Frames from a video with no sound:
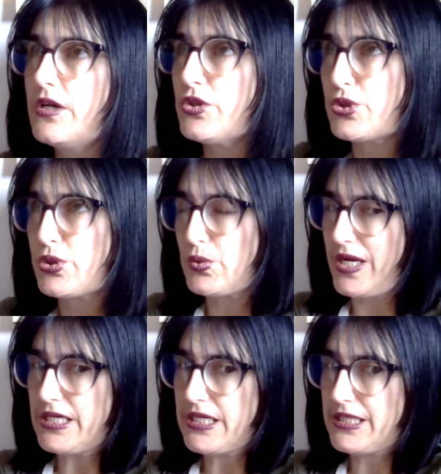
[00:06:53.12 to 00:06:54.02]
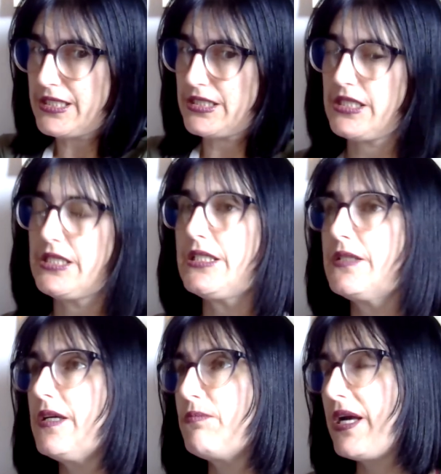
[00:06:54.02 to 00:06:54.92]
training
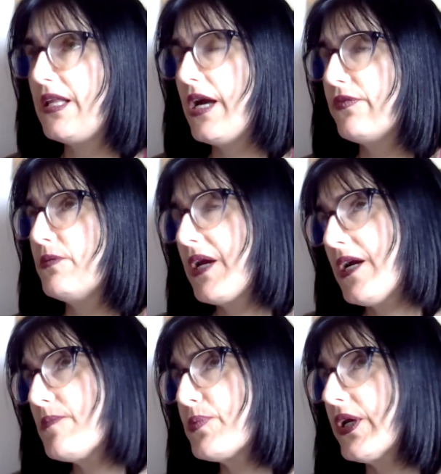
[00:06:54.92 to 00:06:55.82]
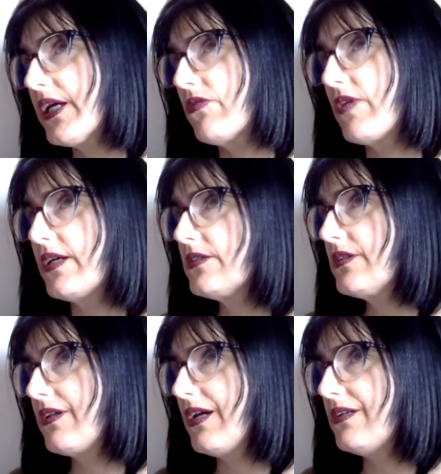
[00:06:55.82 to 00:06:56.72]
in my life, in my upbringing, that
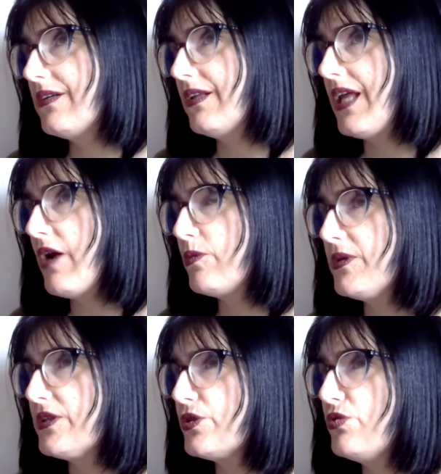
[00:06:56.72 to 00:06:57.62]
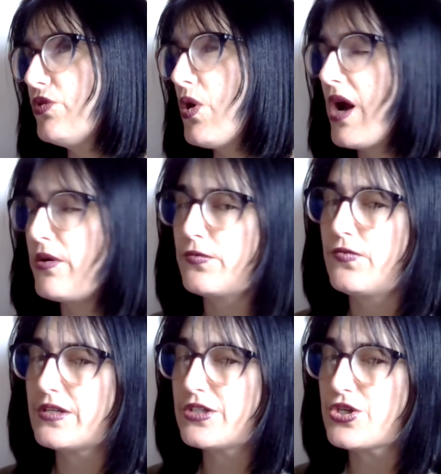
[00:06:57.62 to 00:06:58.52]
allowed me to know how to
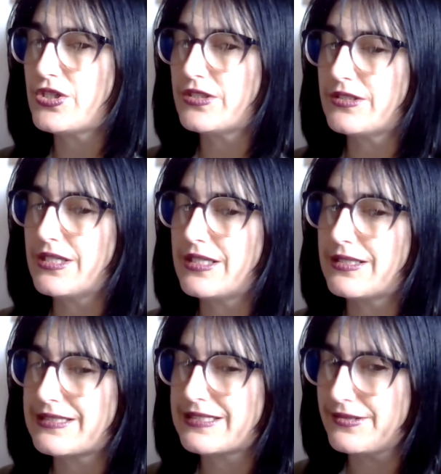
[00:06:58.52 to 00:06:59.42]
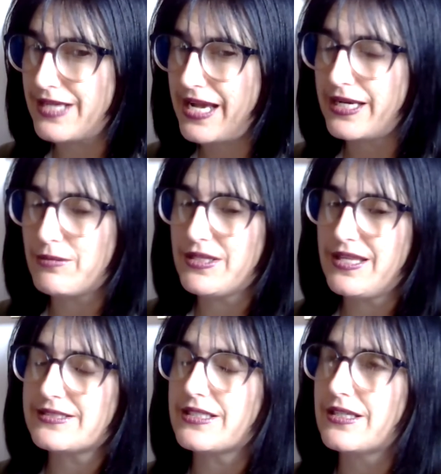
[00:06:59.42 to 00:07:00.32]
function in the society. I mean, that's